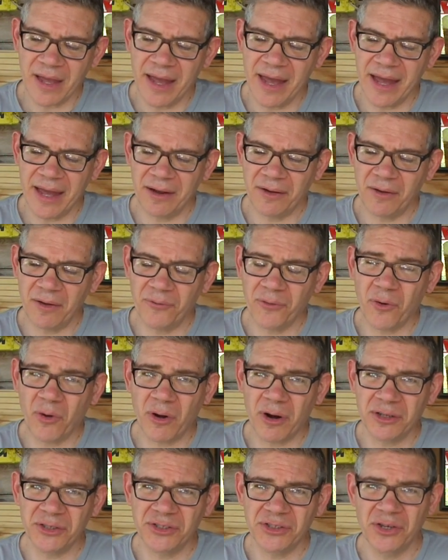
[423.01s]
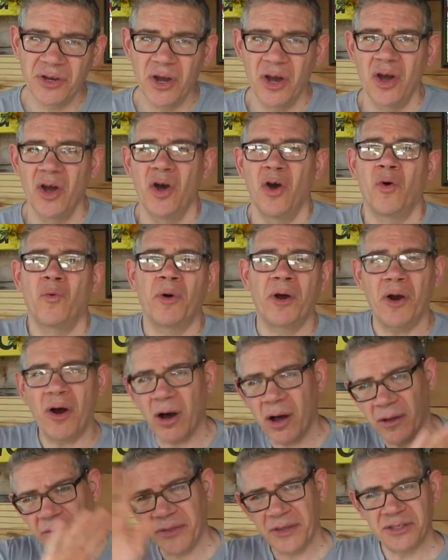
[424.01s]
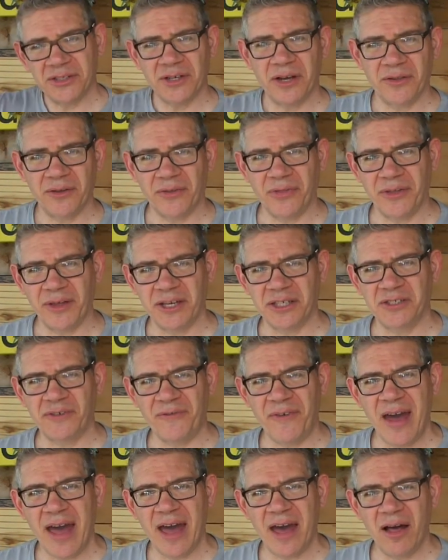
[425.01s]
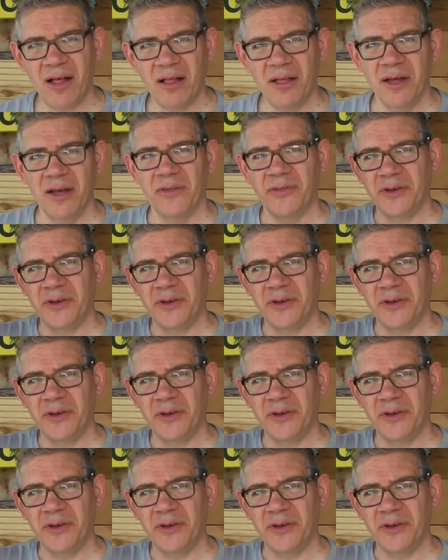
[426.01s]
And of course, when all these other things fail,